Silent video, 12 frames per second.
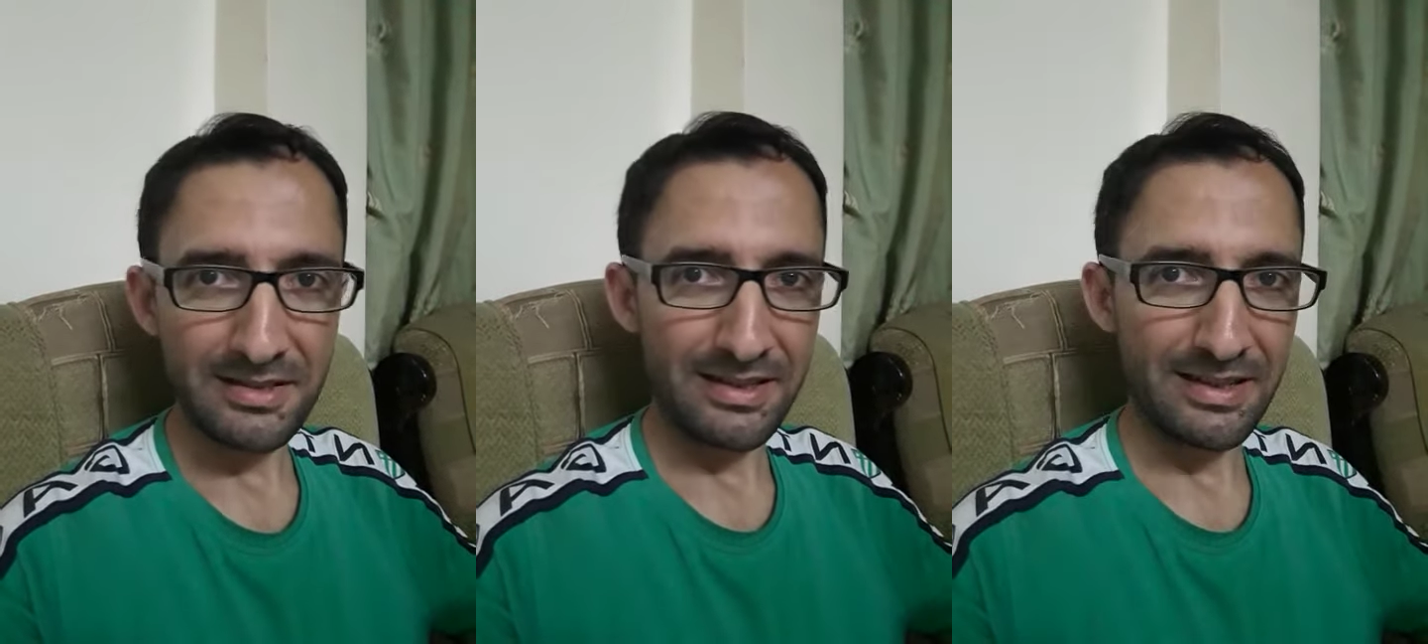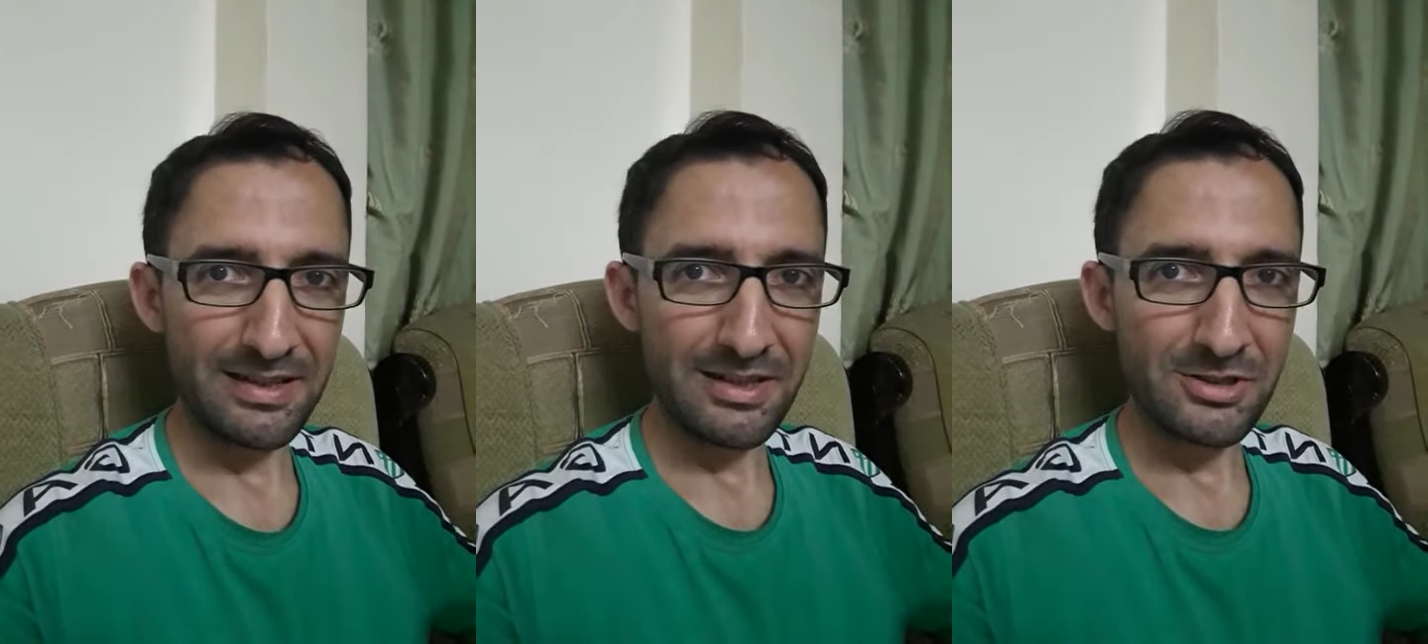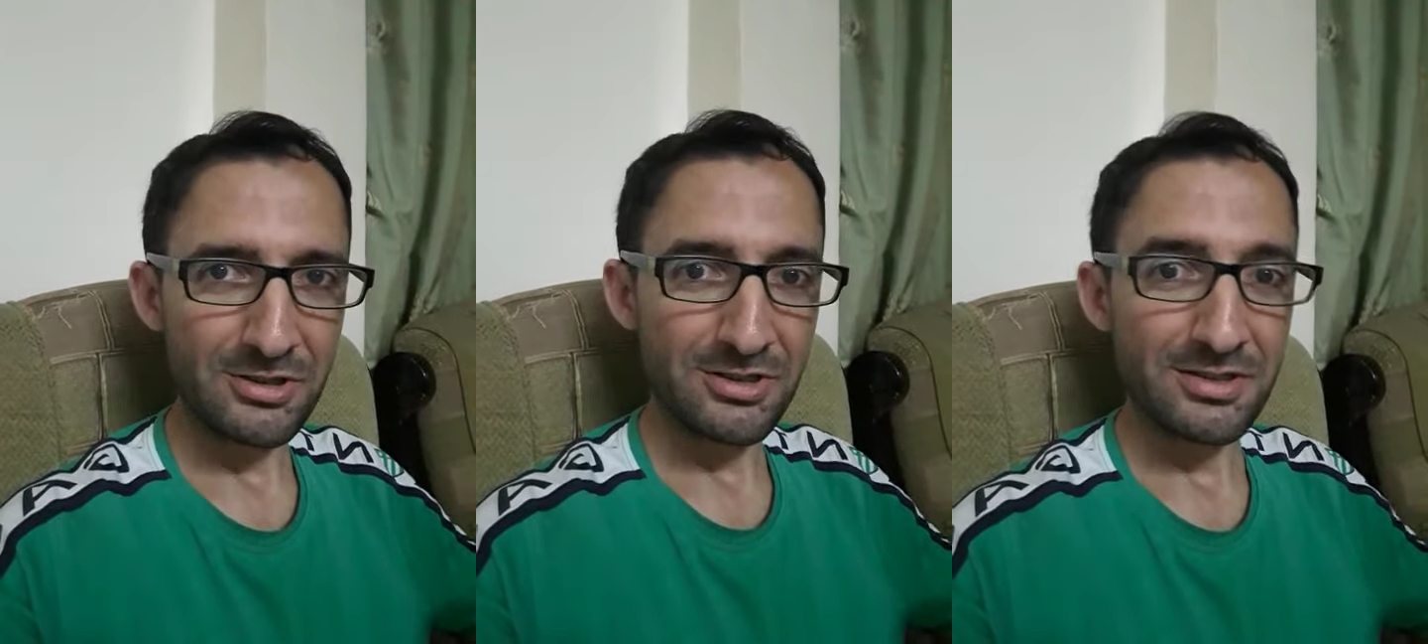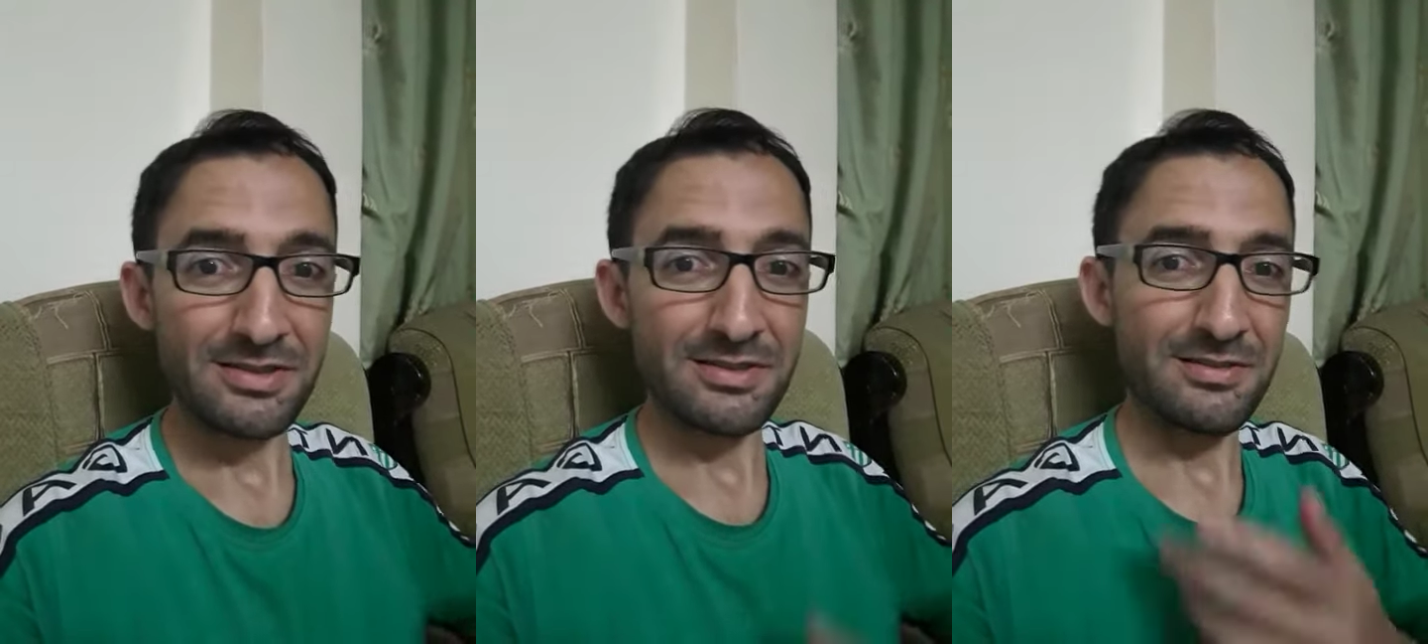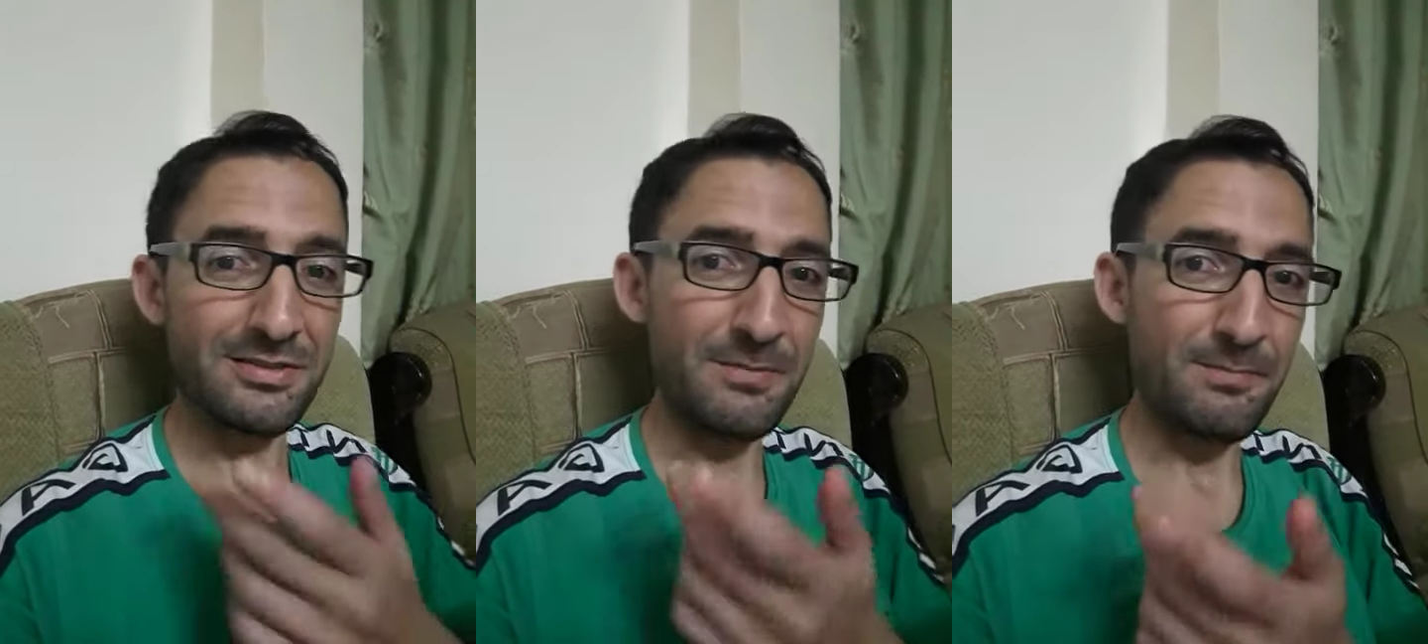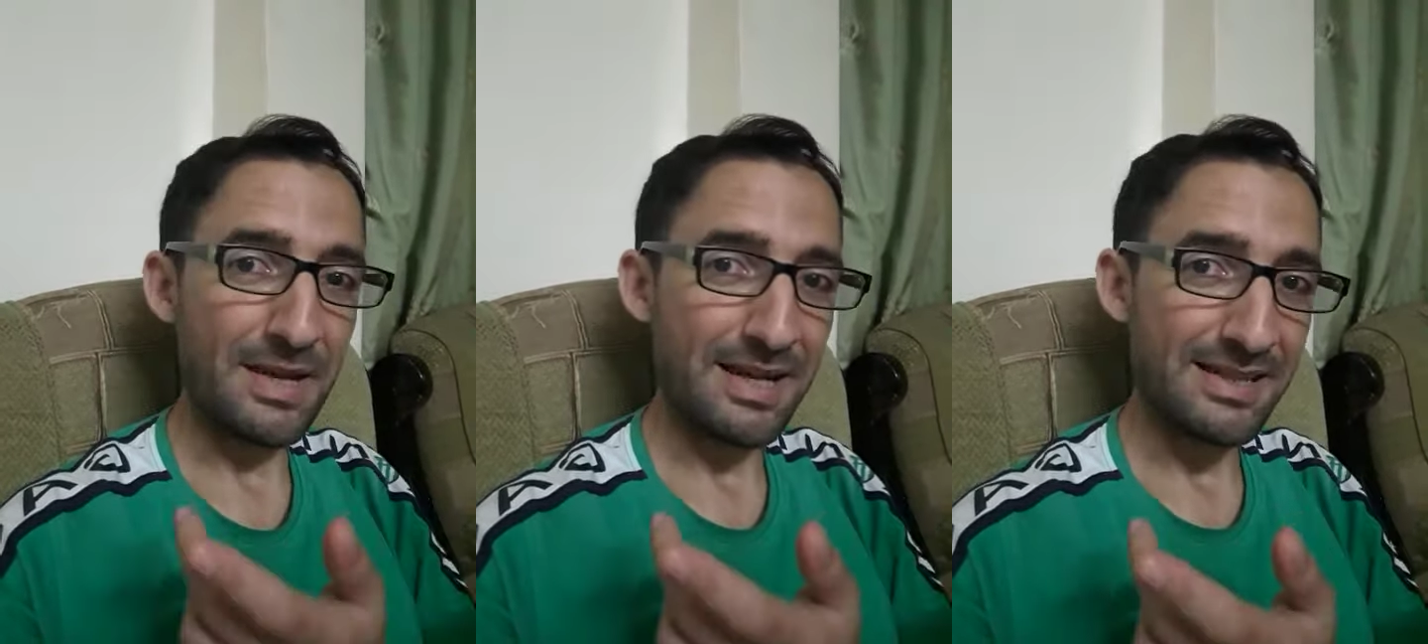English,
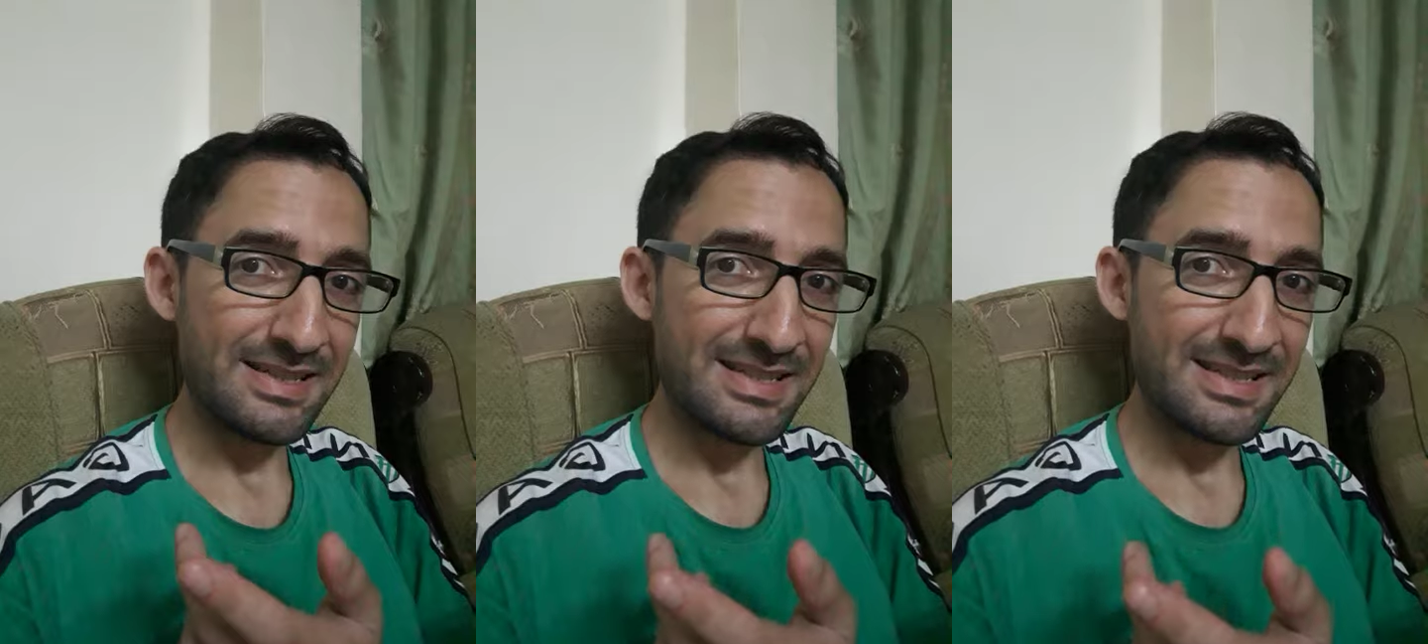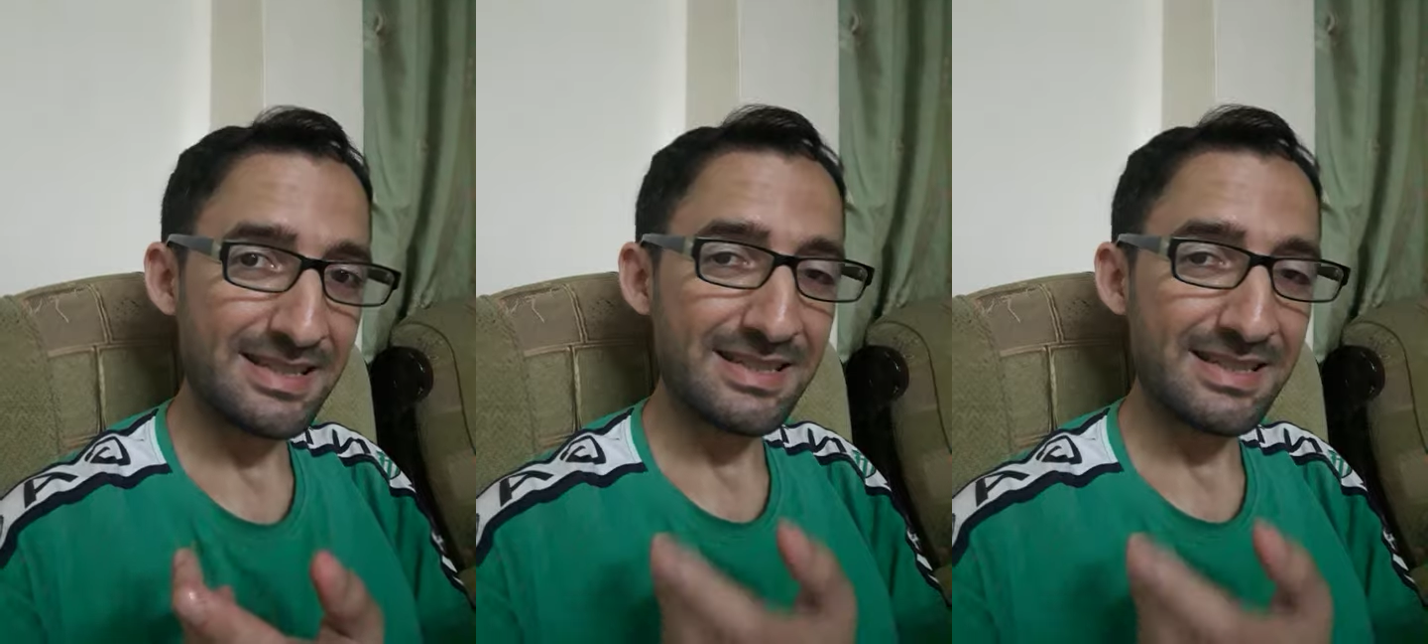repeat,